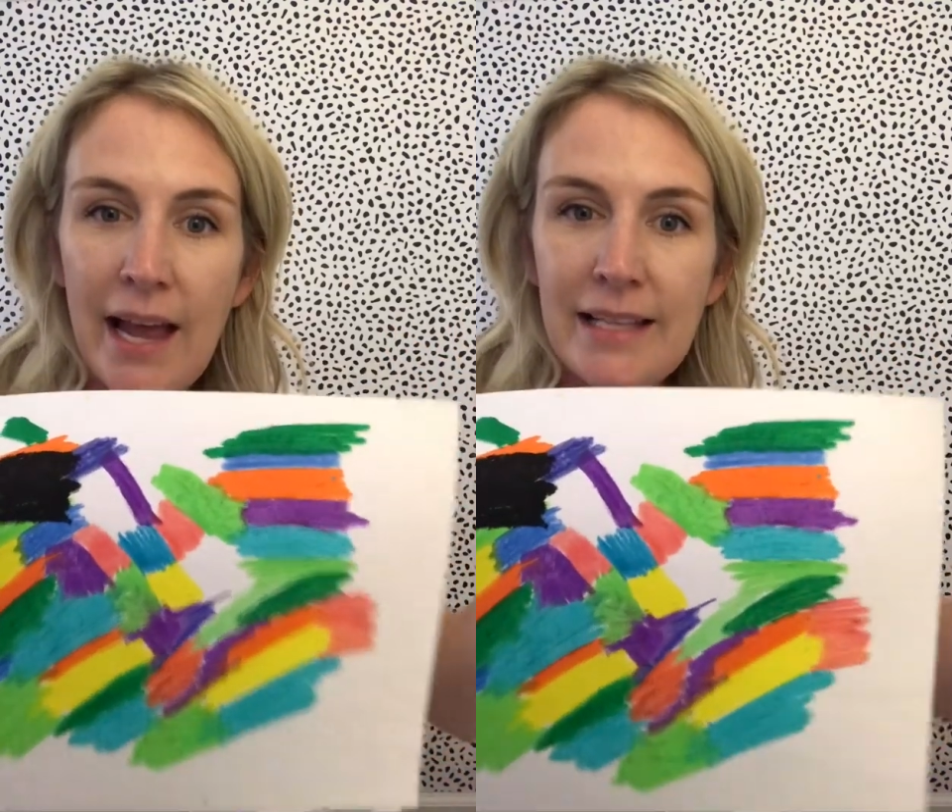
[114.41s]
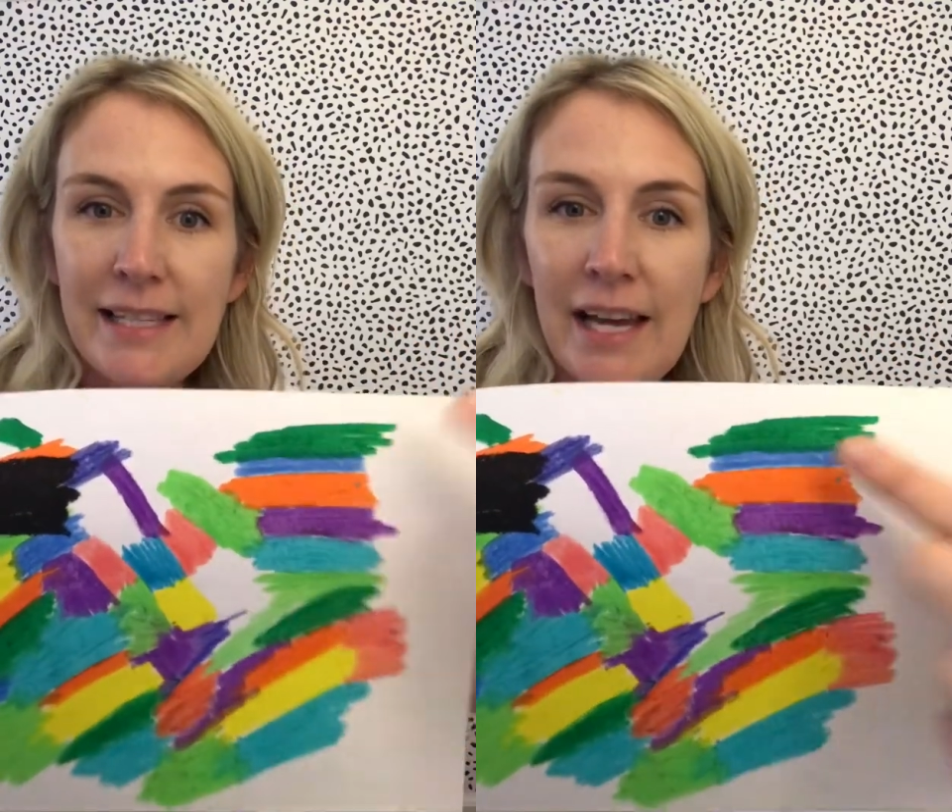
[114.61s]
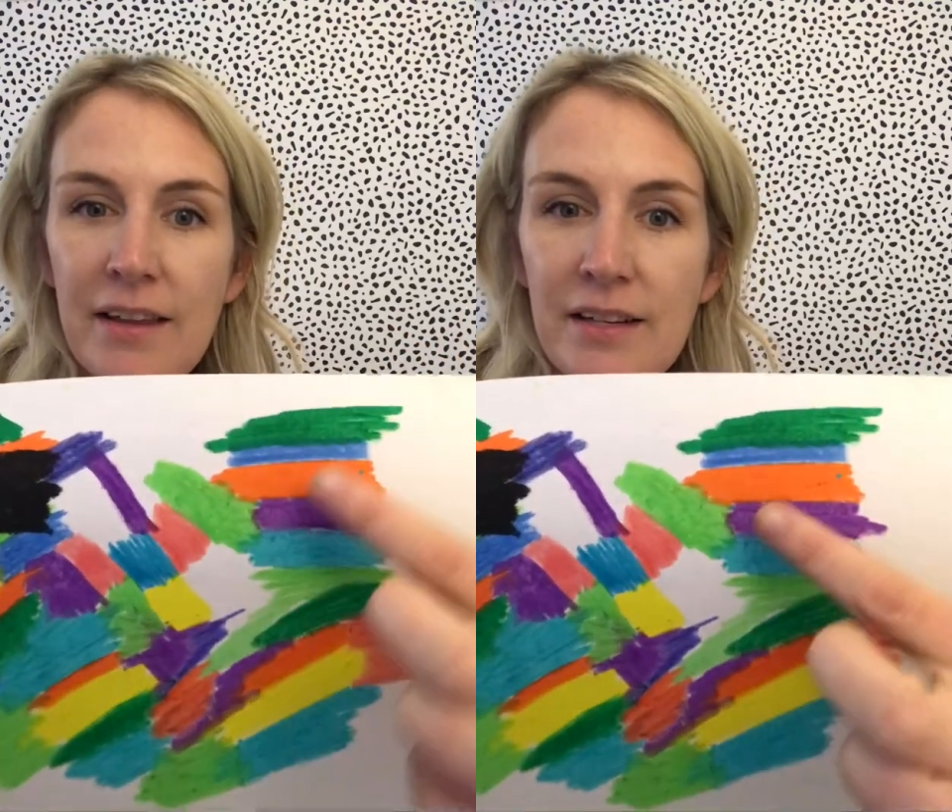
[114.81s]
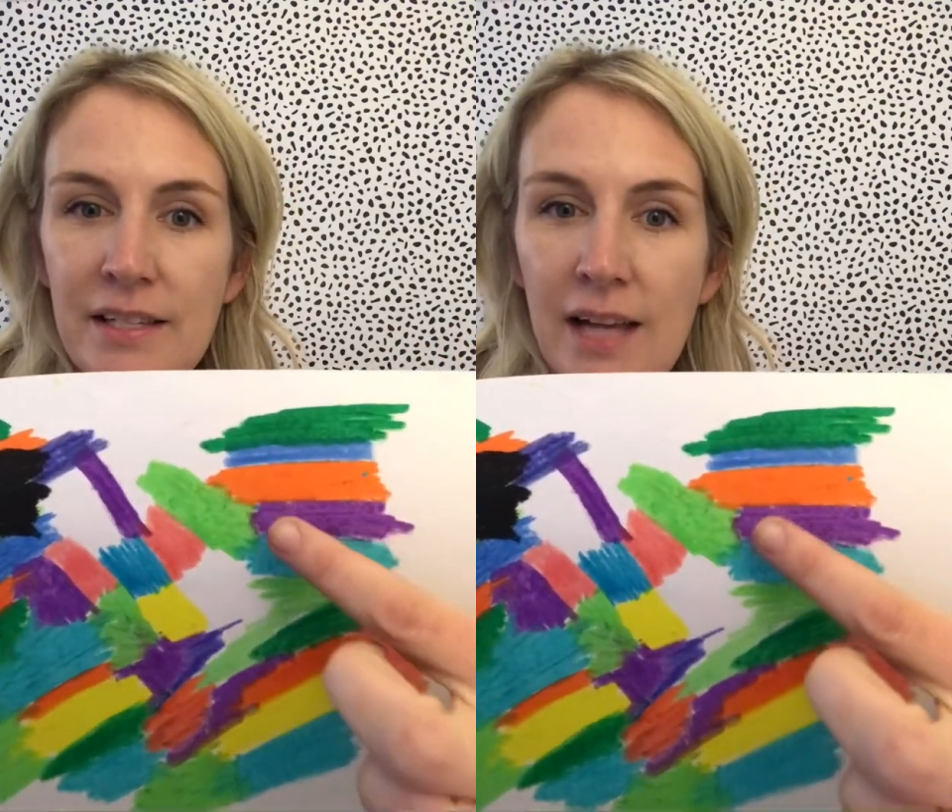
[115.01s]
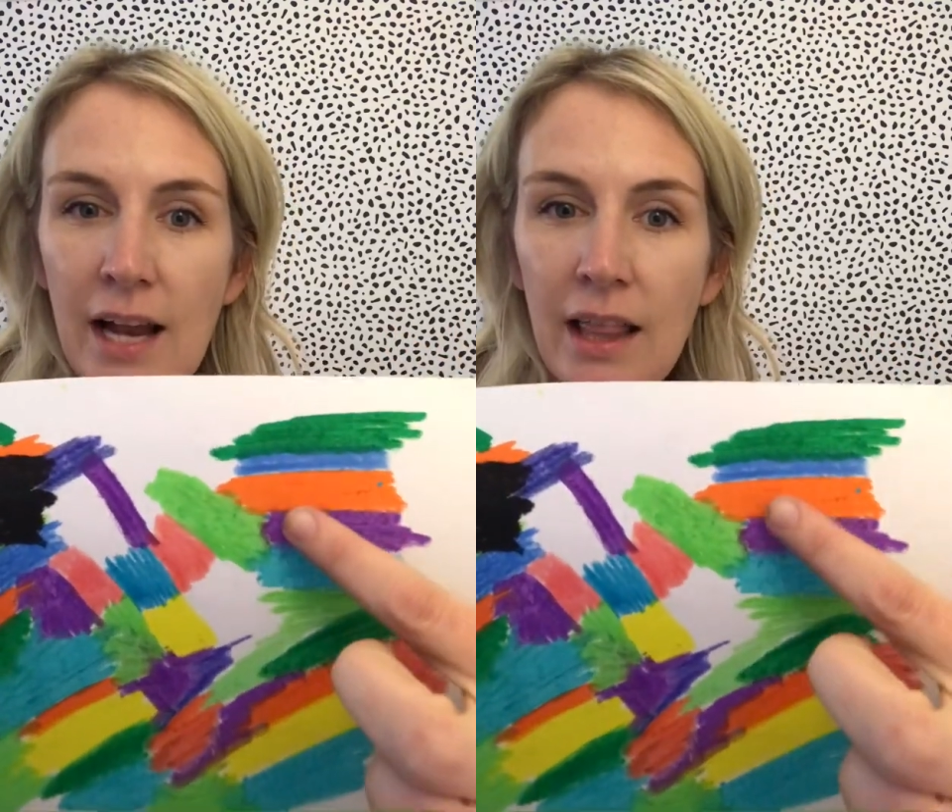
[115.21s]
And see how
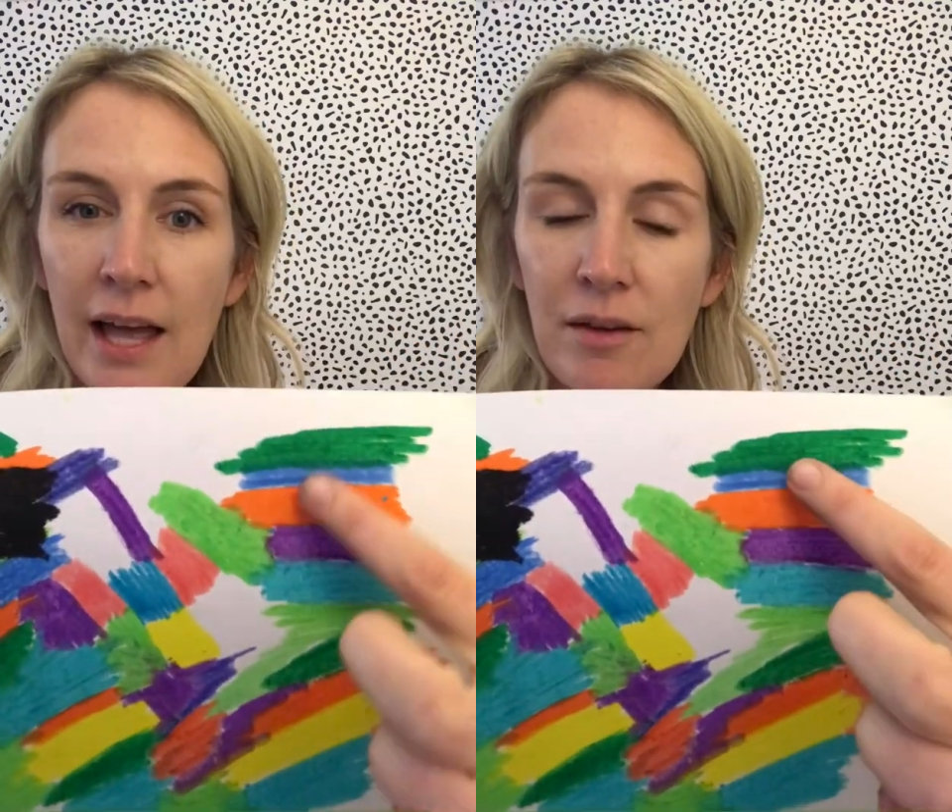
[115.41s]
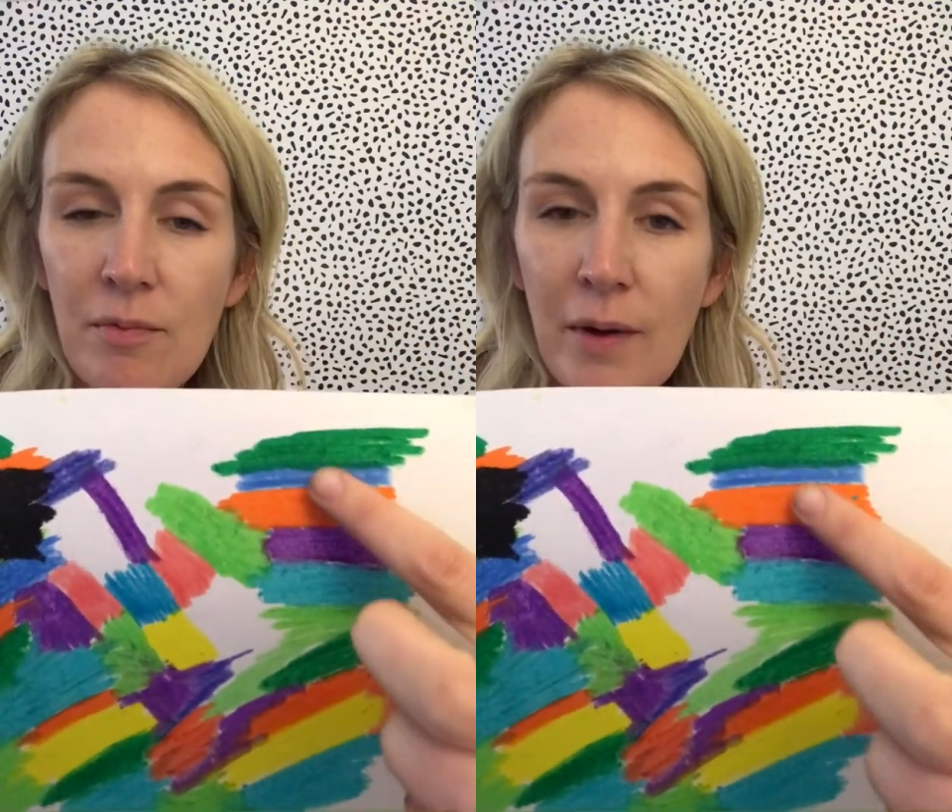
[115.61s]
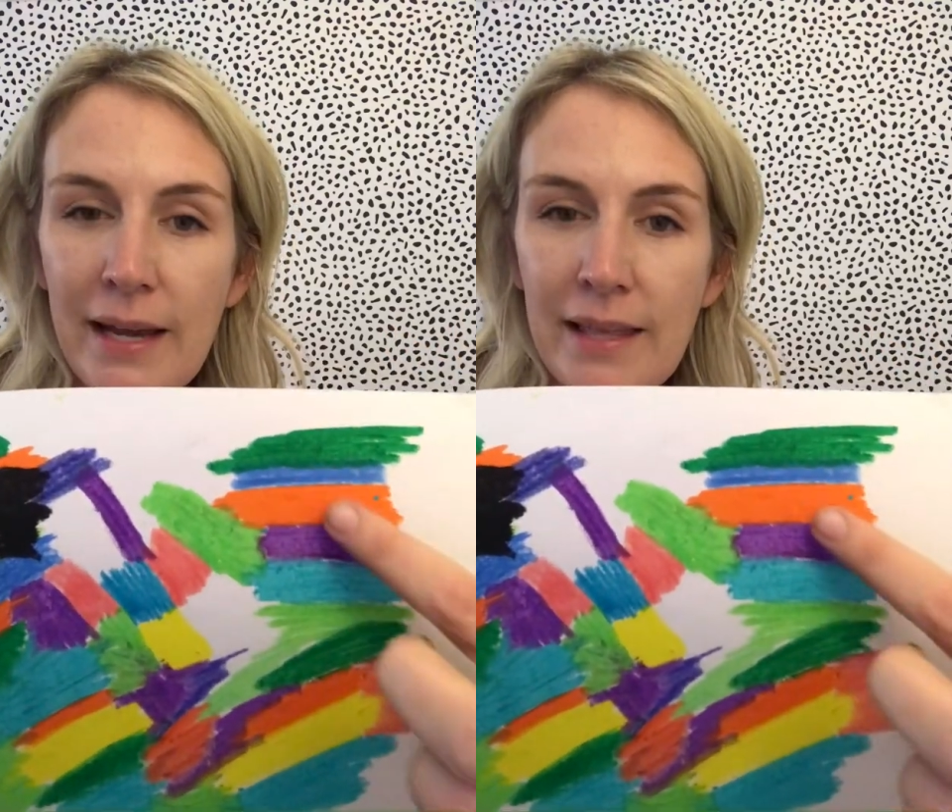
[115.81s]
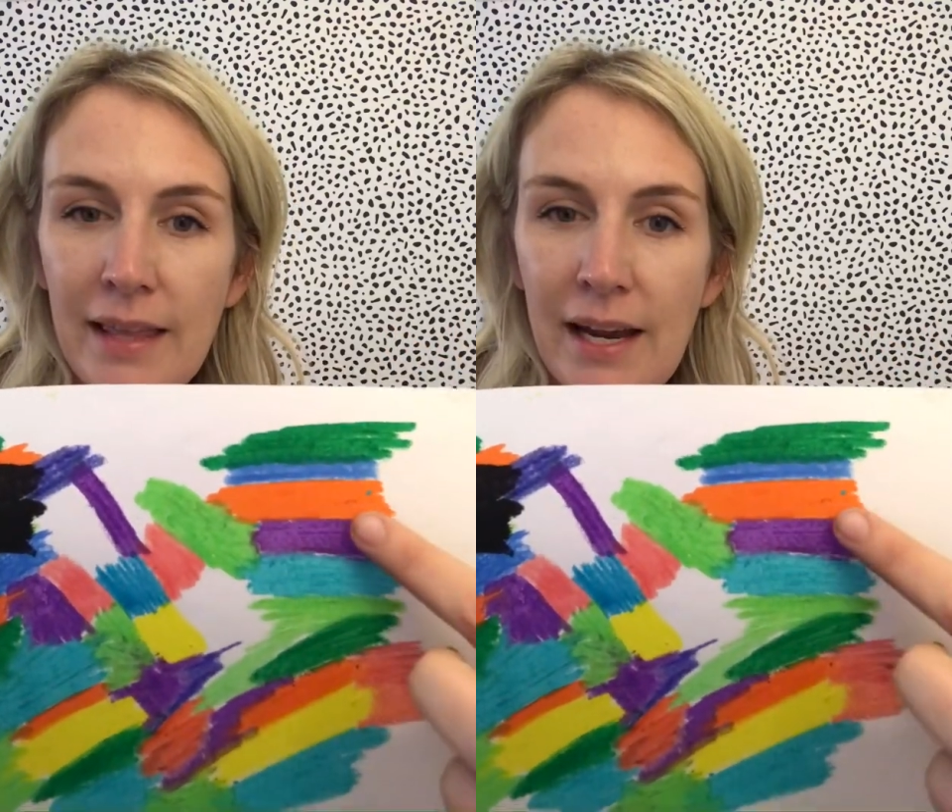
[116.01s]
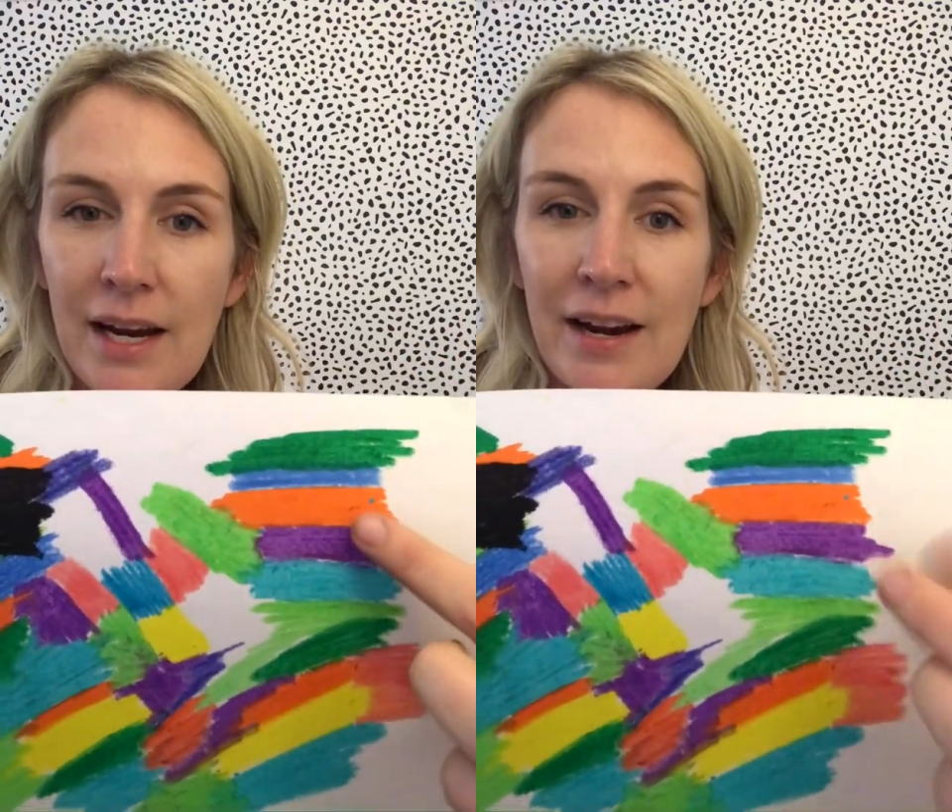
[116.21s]
there's not a lot of white
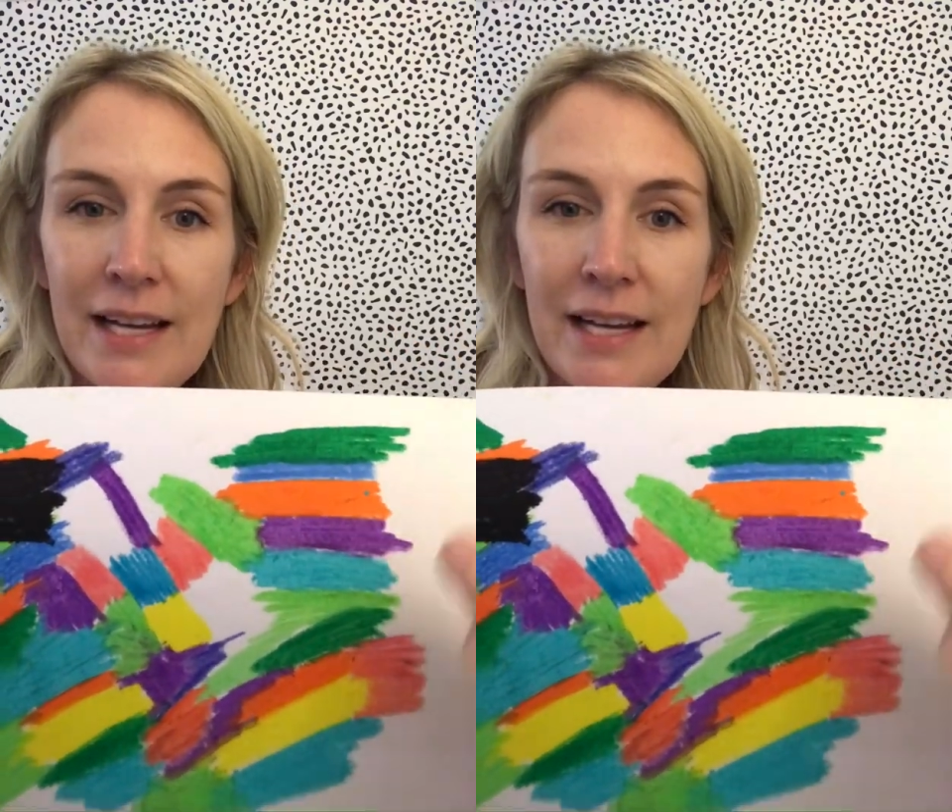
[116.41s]
there?